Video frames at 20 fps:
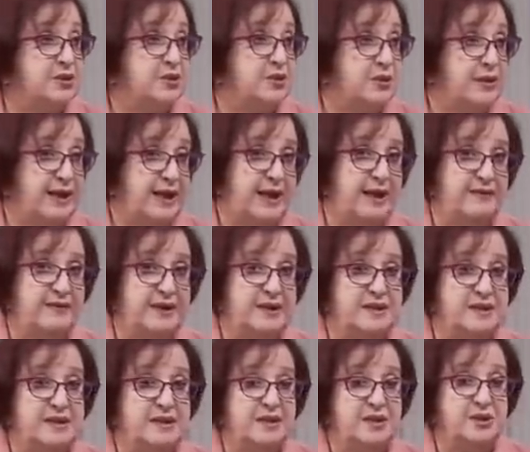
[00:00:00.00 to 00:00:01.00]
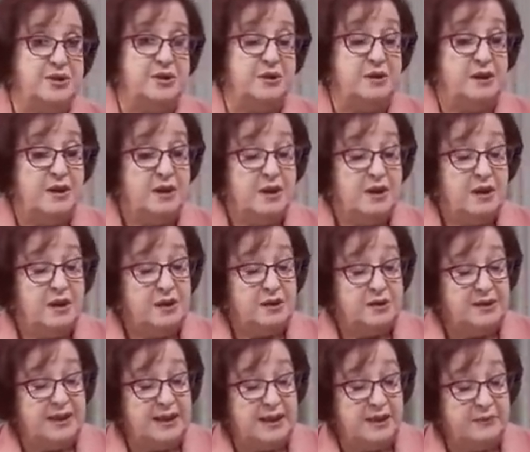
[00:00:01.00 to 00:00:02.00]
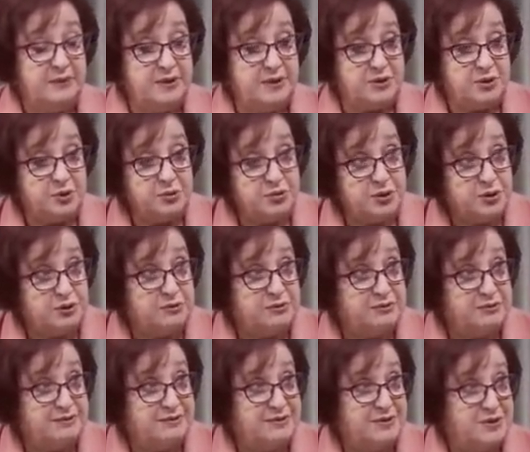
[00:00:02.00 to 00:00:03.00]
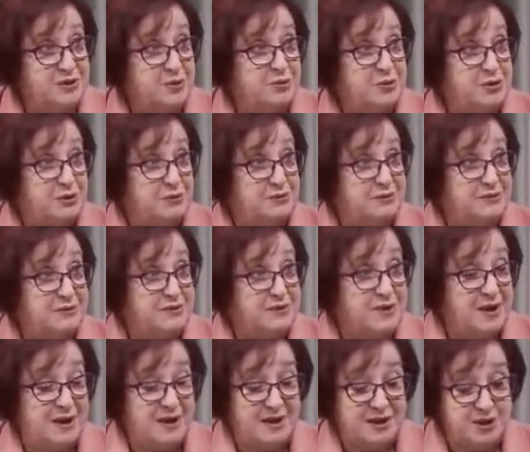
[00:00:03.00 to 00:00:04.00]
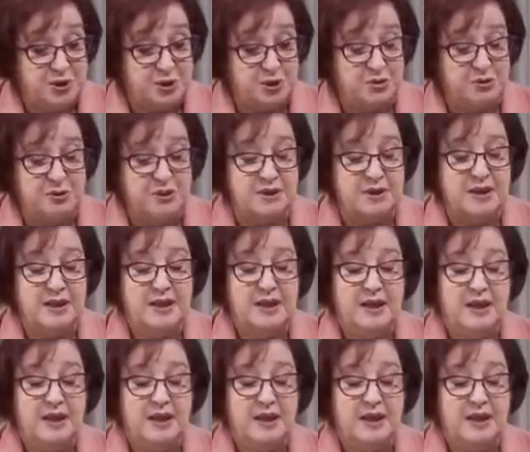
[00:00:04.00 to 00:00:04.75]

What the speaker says: You're going to have legislation dealing with the social issues.